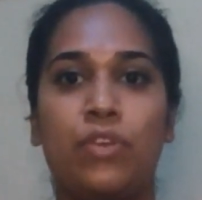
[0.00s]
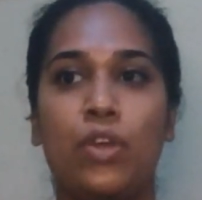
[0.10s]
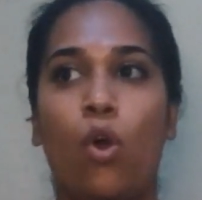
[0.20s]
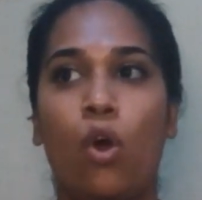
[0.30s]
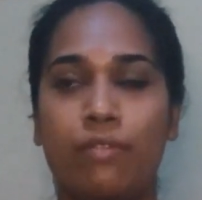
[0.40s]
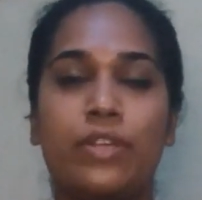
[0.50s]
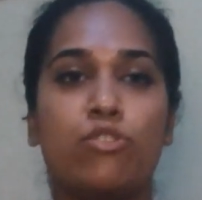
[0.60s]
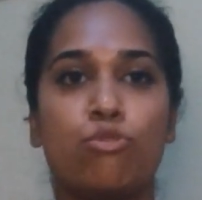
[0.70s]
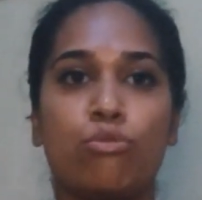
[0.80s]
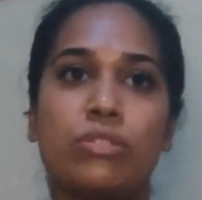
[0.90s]
We
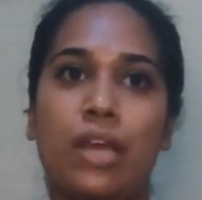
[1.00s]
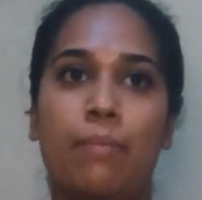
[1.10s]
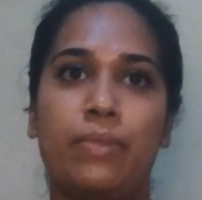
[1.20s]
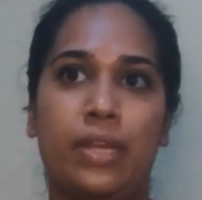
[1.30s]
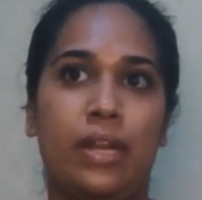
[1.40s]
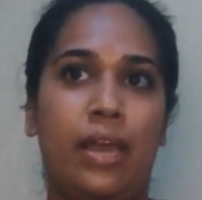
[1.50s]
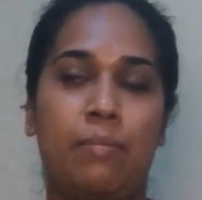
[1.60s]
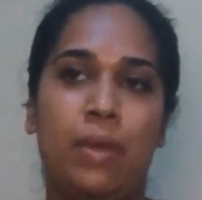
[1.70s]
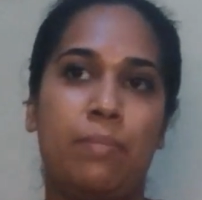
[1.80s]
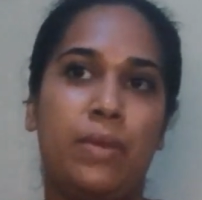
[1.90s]
always do something,
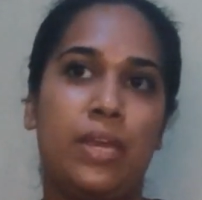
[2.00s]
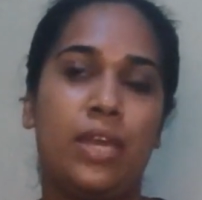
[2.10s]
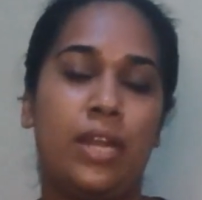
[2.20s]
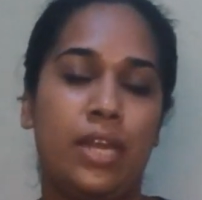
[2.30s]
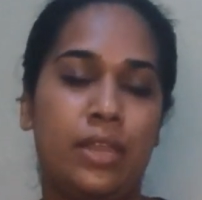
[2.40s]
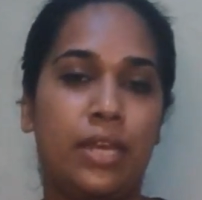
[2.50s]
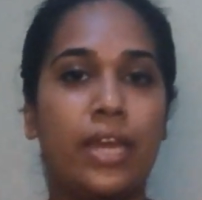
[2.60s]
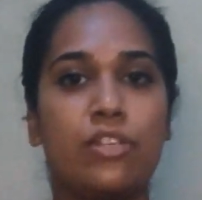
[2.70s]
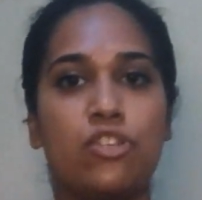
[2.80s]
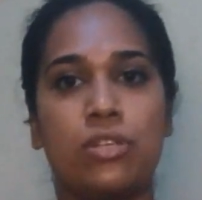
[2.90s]
like maybe clean the
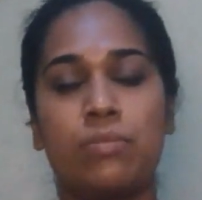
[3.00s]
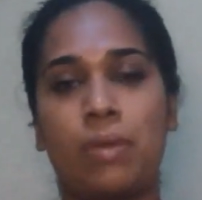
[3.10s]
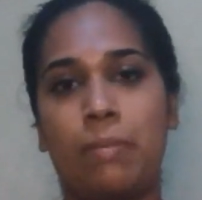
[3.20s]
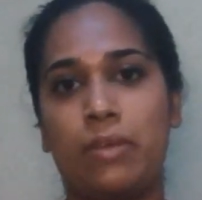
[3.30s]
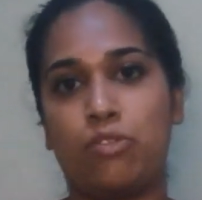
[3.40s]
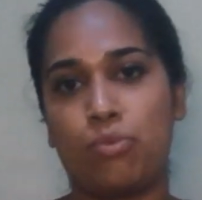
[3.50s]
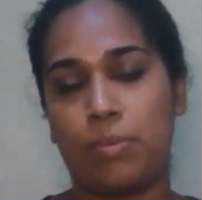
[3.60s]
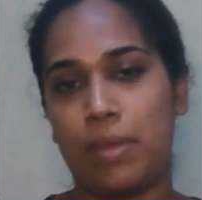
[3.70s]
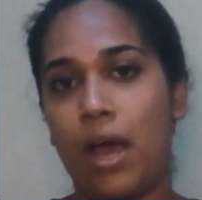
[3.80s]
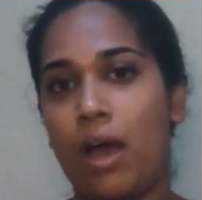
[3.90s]
kitchen, maybe
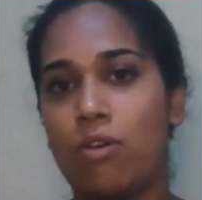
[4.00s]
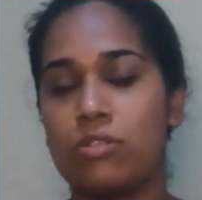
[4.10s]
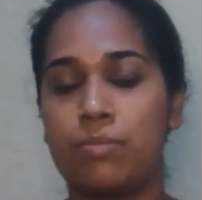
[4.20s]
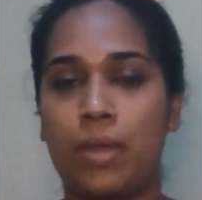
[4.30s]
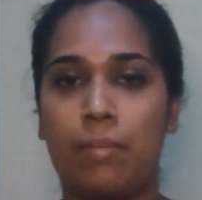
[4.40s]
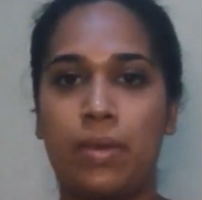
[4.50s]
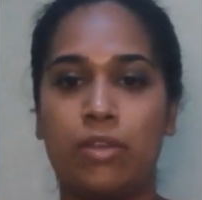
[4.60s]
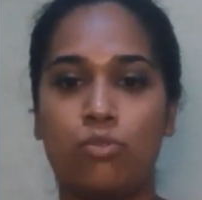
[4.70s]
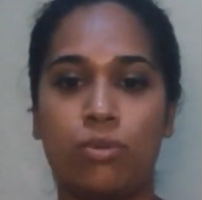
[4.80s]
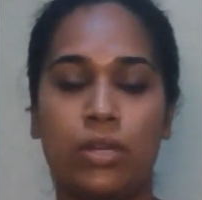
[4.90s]
sweep the house,
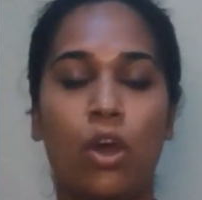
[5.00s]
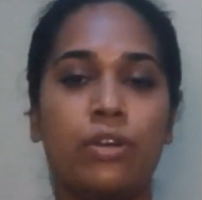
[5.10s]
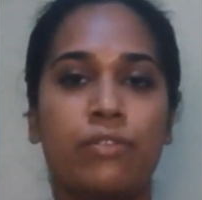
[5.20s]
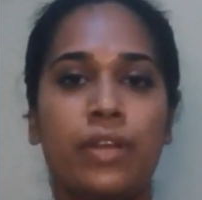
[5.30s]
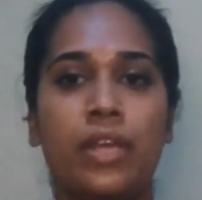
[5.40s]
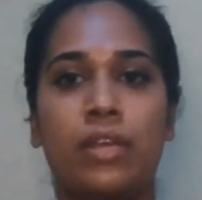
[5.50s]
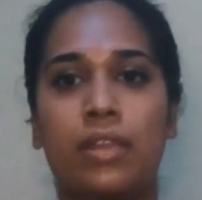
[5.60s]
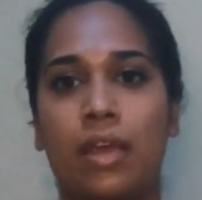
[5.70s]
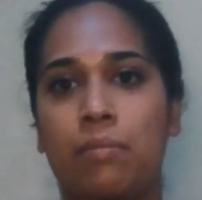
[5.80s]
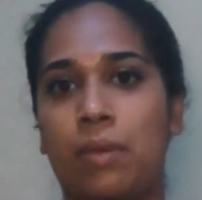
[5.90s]
maybe do a laundry,
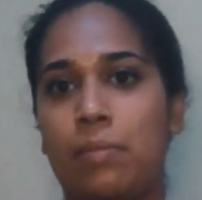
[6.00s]
then